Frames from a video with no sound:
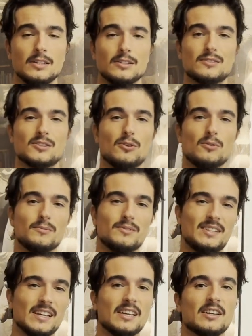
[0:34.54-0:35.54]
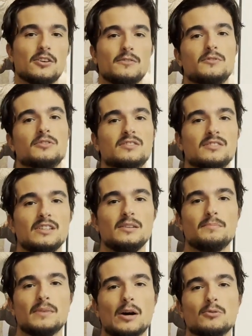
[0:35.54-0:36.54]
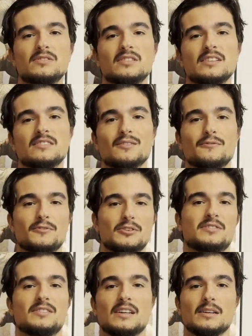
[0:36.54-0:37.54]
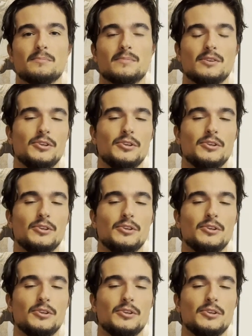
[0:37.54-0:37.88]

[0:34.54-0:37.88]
So taking care of your sleep, I would say, is the first step.